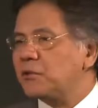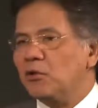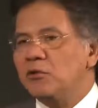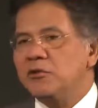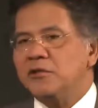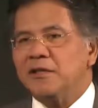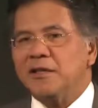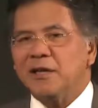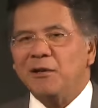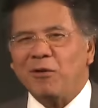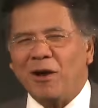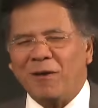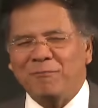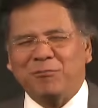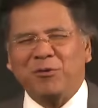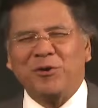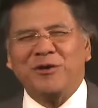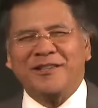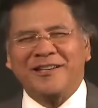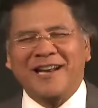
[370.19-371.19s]
Considering we have
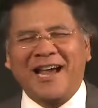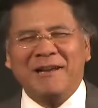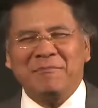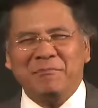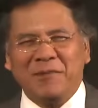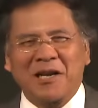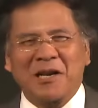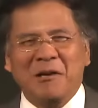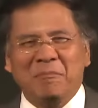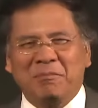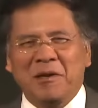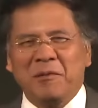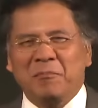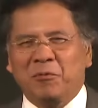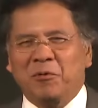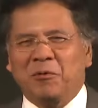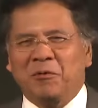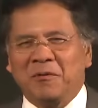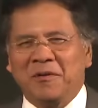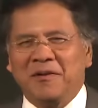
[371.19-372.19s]
29 million
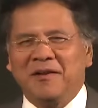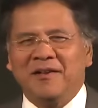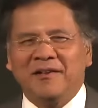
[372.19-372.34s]
people,